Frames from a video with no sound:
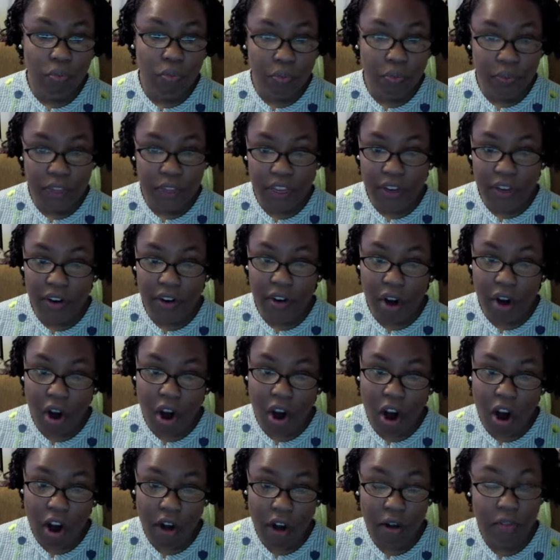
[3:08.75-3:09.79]
here
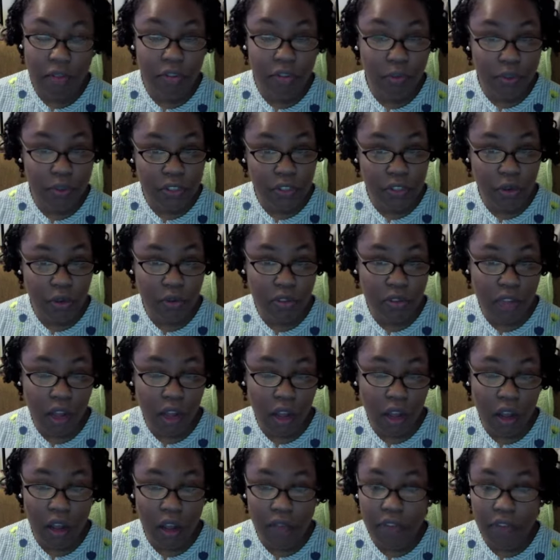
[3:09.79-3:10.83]
are the results
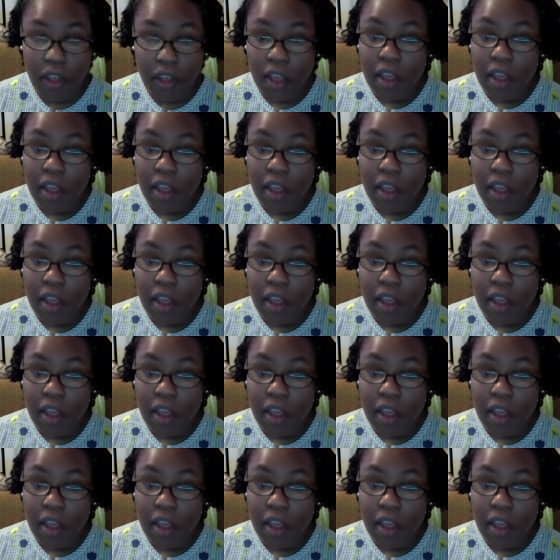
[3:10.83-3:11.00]
of